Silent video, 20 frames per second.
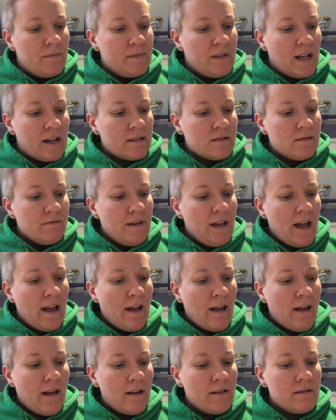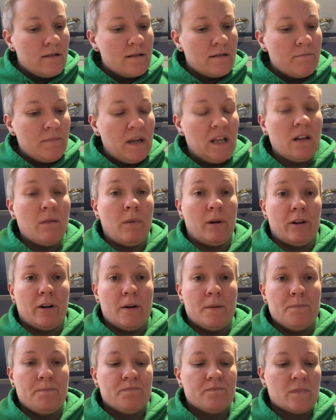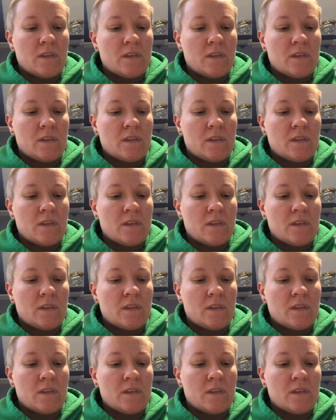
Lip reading: Next we had peanut butter.